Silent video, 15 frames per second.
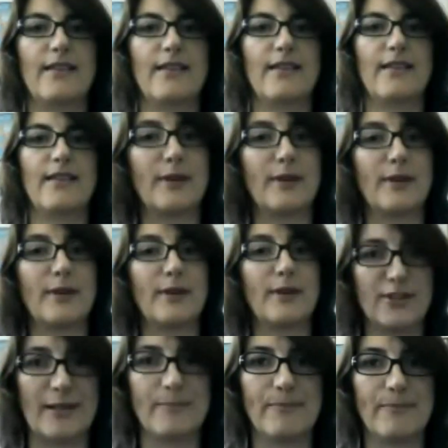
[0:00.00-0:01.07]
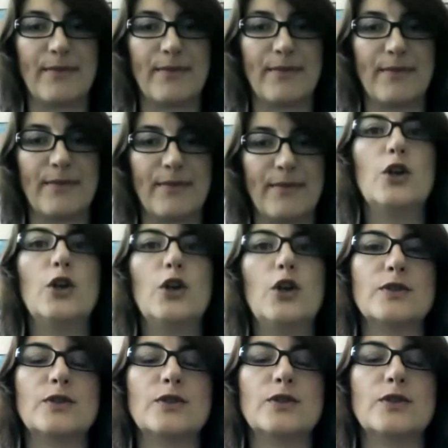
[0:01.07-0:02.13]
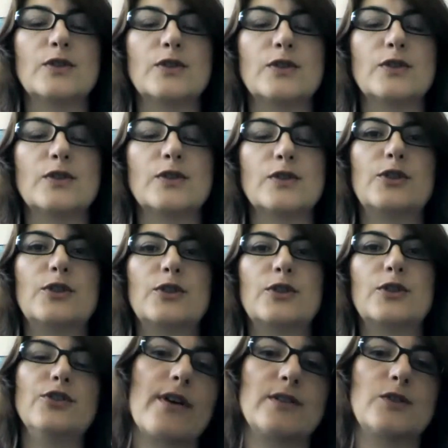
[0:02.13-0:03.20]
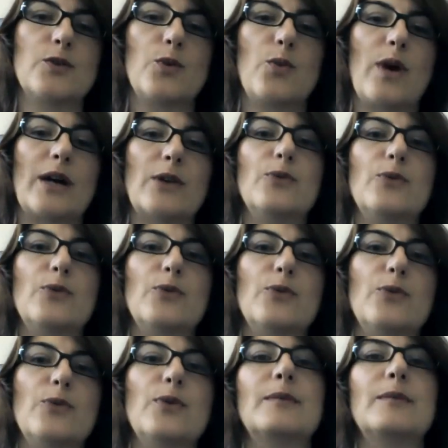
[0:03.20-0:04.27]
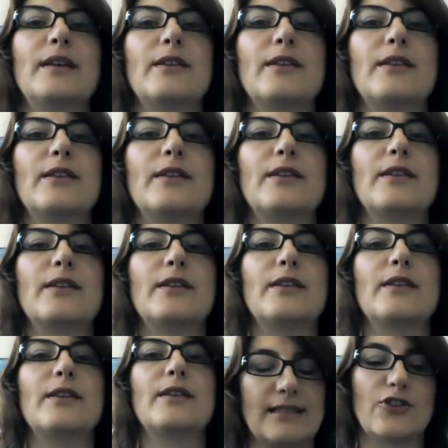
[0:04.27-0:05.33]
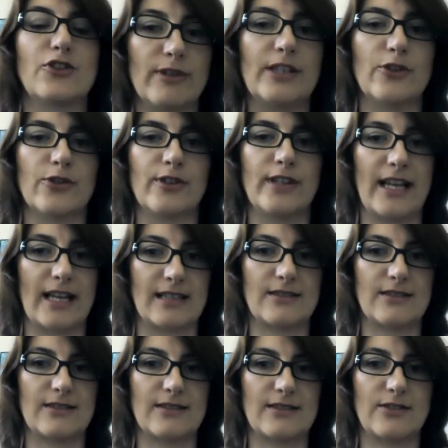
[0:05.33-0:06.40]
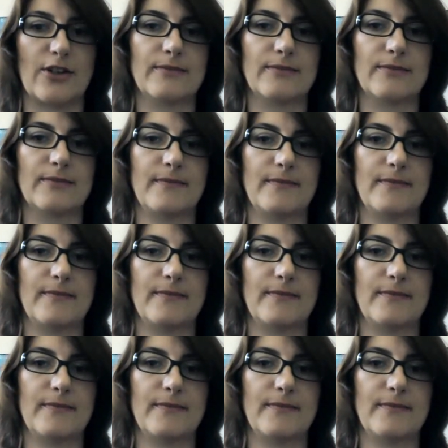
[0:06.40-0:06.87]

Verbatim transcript: Thank you, Patricia. Luz, could you share with us what will be the benefits in Torino next year?